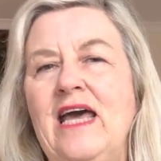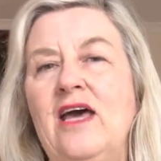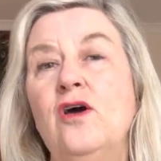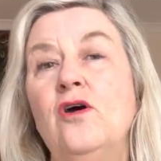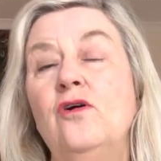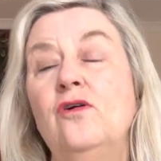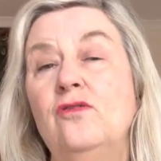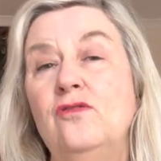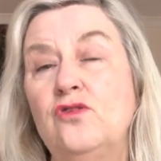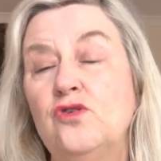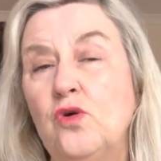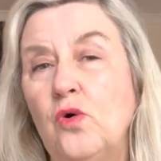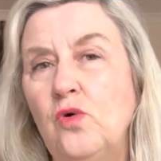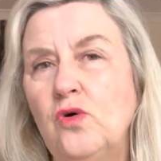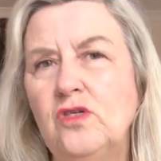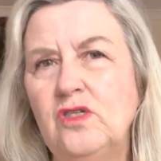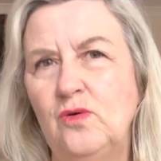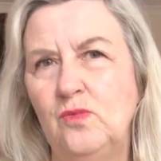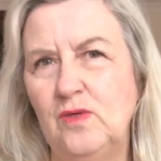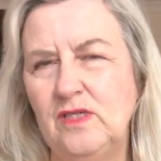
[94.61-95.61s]
Her
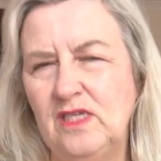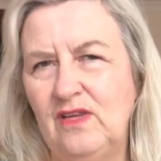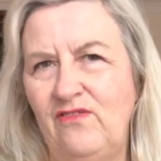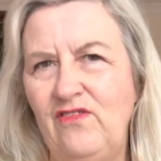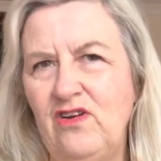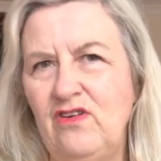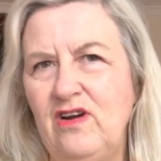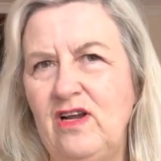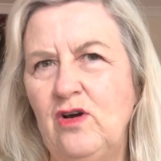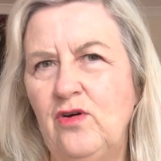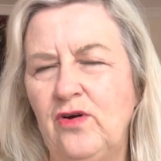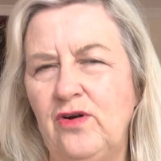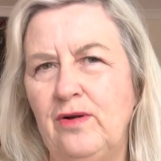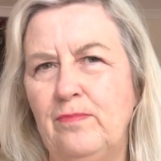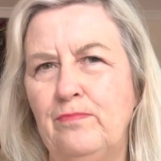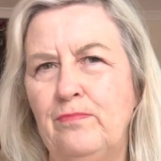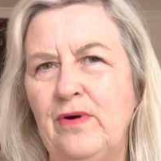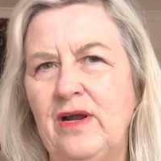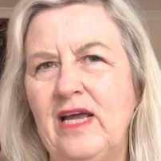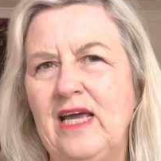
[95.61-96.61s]
daughter was very good at
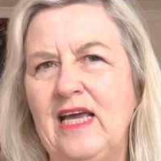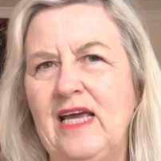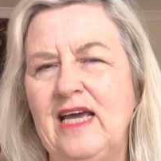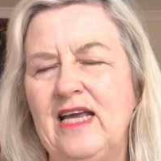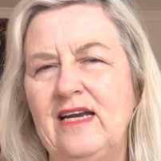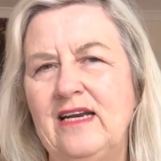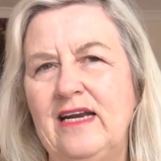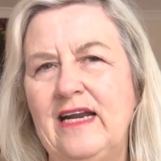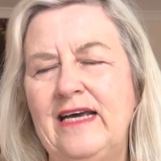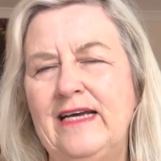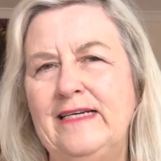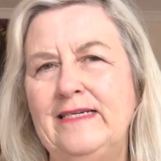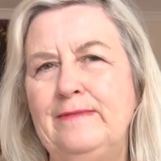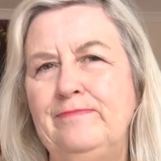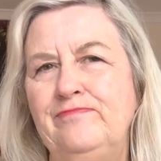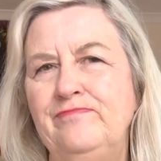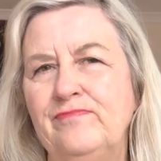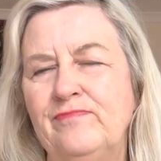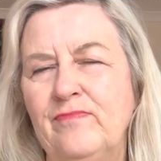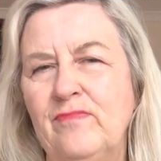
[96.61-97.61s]
bringing in
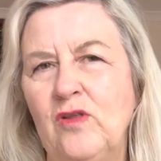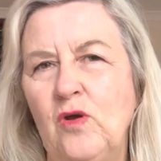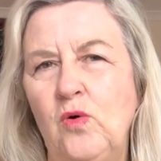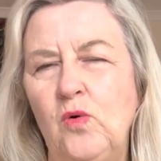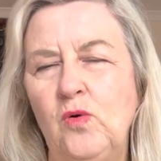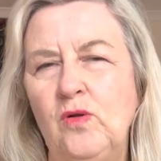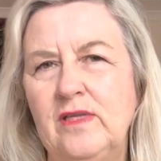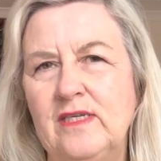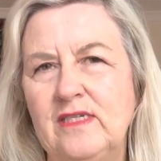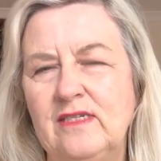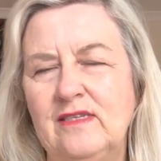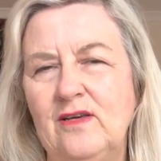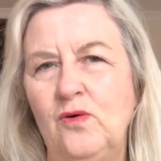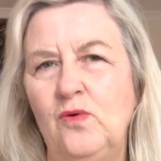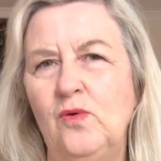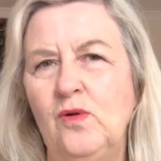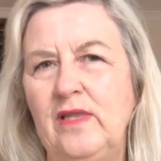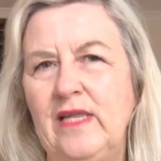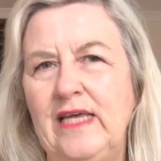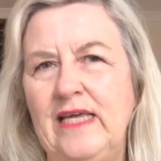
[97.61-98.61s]
um, all the
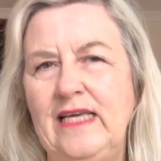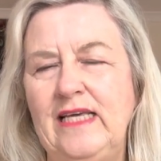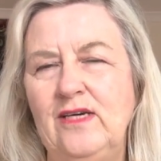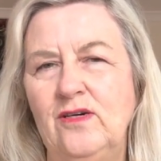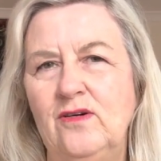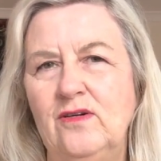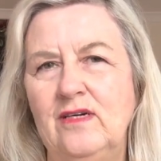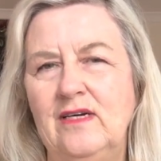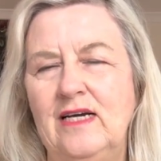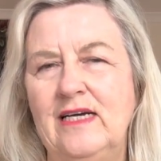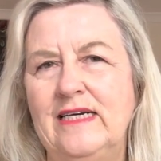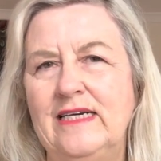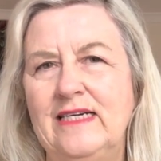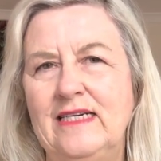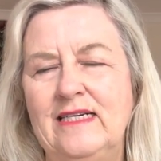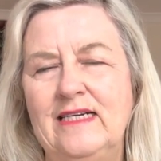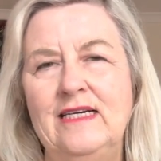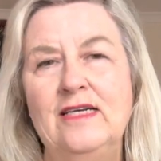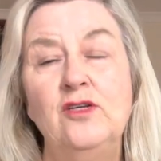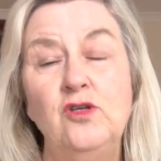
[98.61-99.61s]
all the uh,
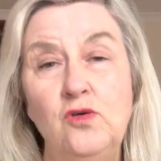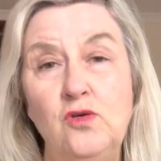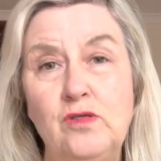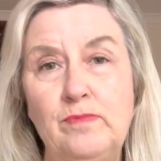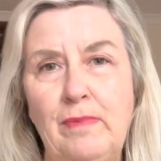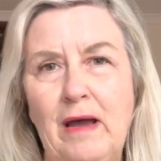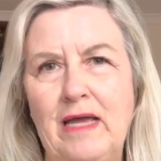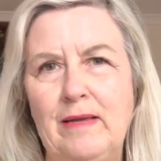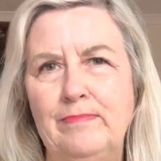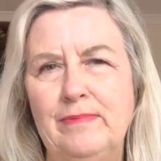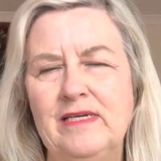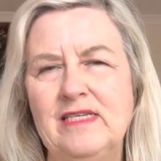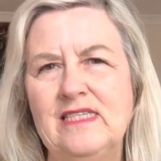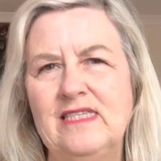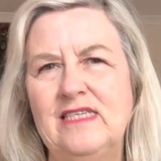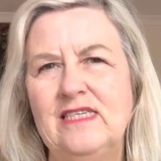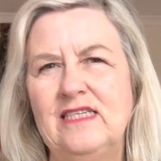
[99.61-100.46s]
newspapers.